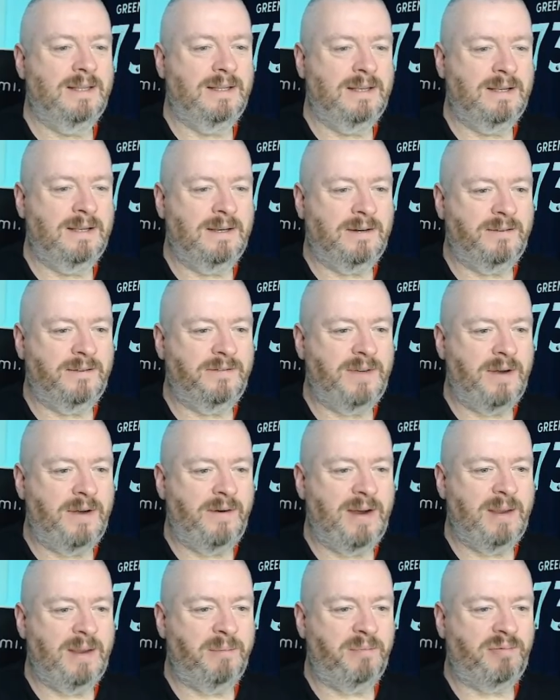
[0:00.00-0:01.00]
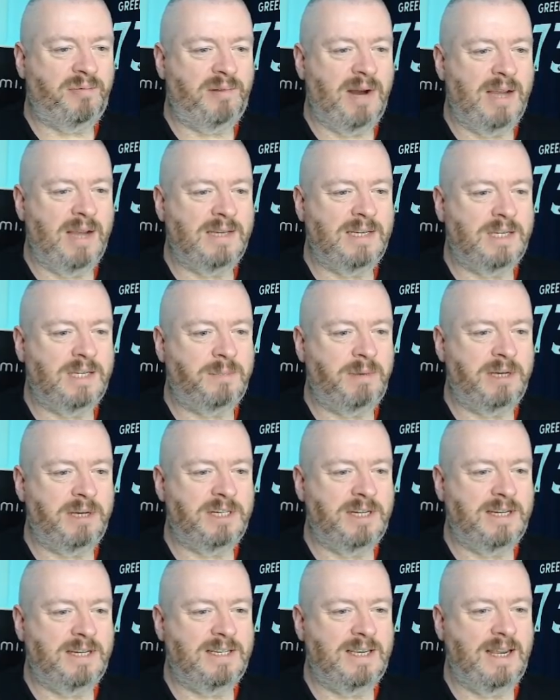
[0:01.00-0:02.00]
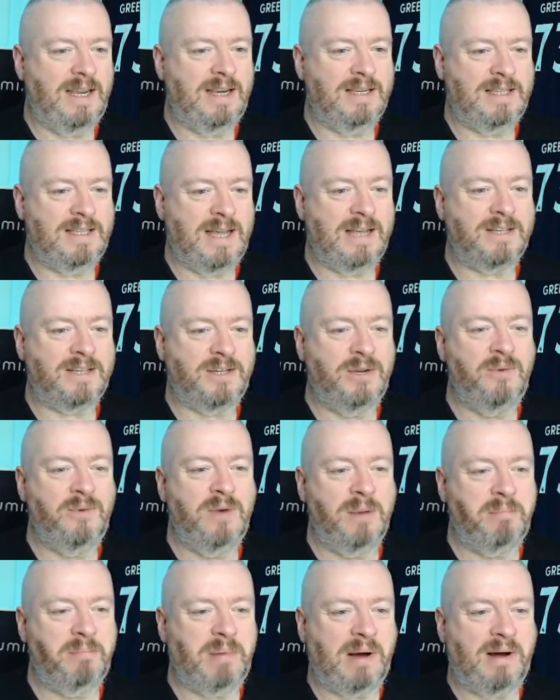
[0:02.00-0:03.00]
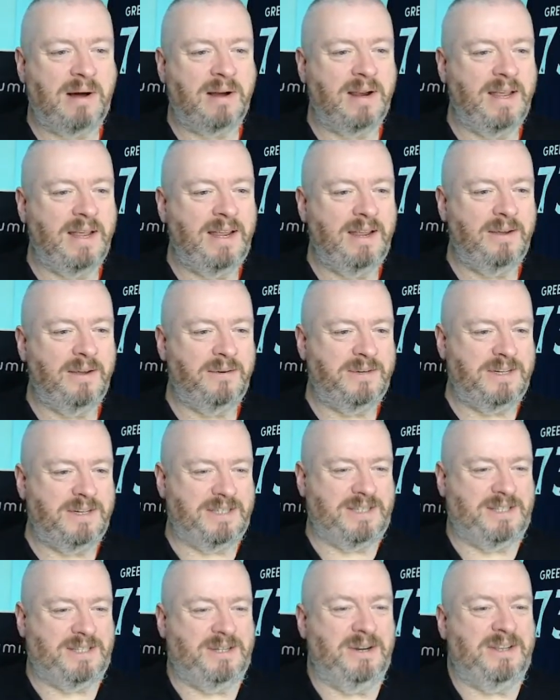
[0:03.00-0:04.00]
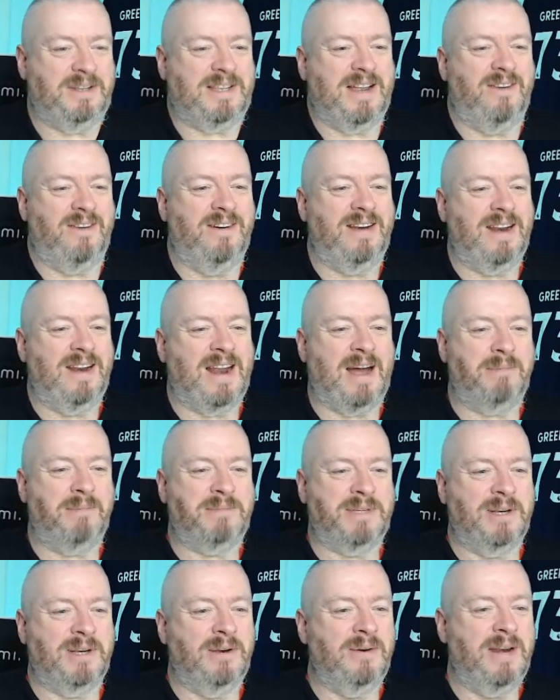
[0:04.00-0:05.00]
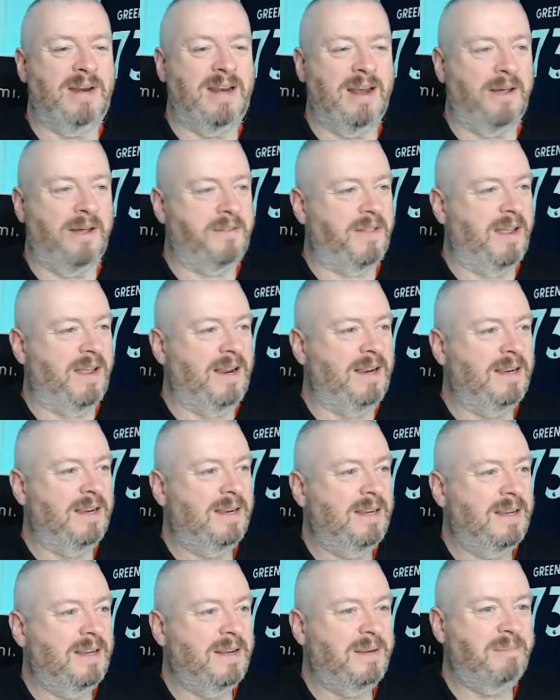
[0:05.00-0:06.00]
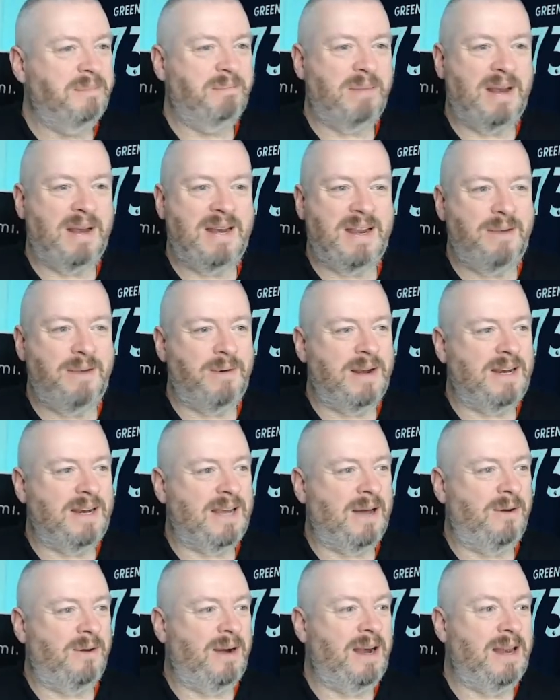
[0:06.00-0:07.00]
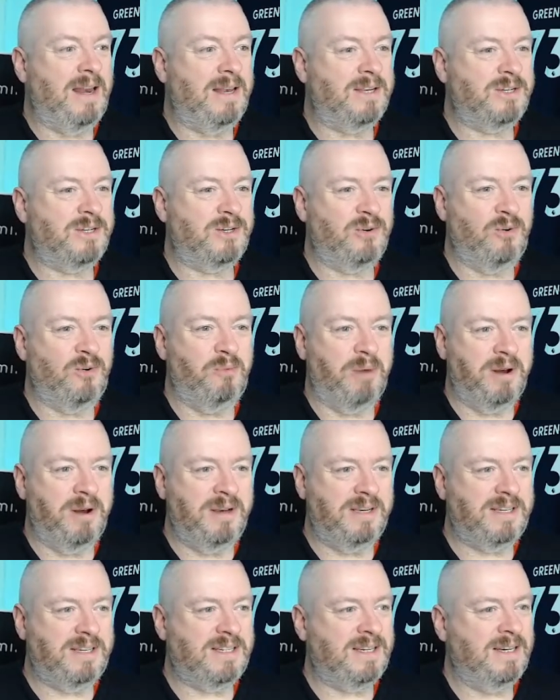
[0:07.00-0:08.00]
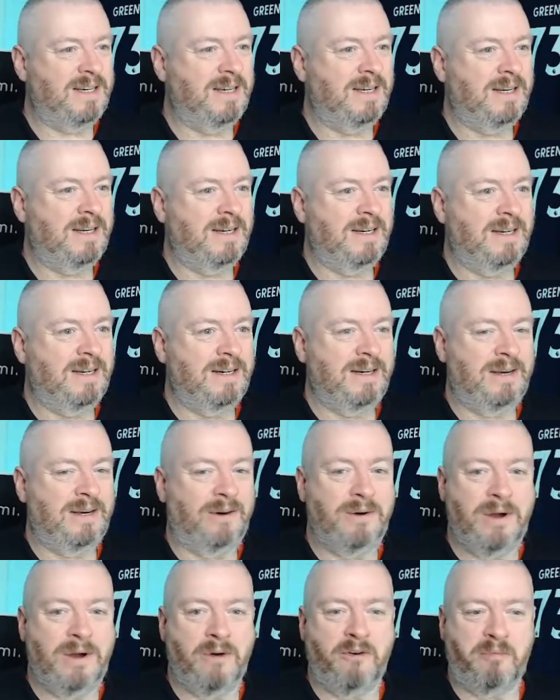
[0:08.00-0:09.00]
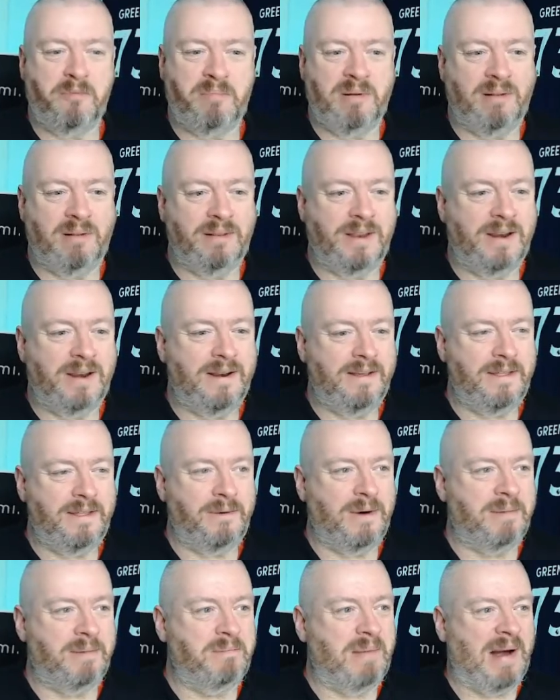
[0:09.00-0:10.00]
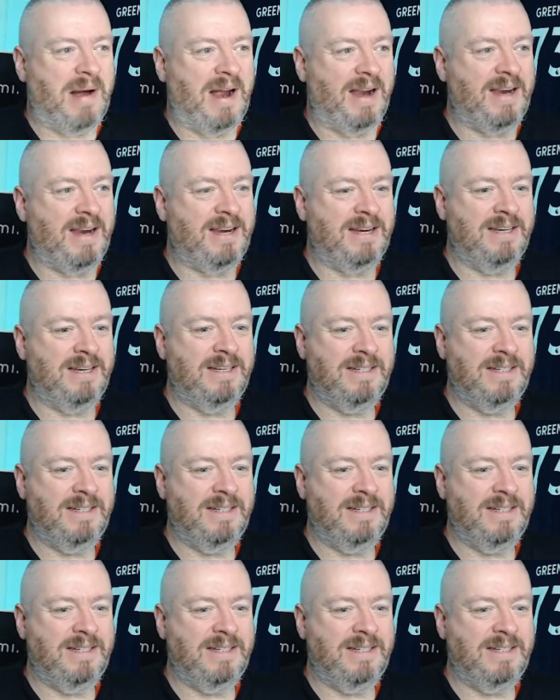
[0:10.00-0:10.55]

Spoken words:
Not very impressed, especially seeing as that's Koulibaly, who just stood there and did absolutely nothing. Mendy went down in instalments. Congo have pulled another one back.